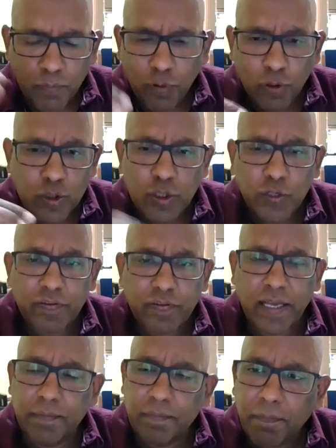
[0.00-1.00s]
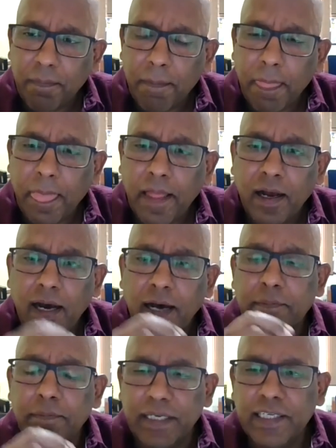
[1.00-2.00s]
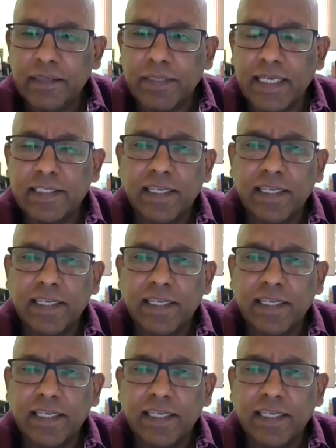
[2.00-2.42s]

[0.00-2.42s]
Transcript: Most of them are medium-sized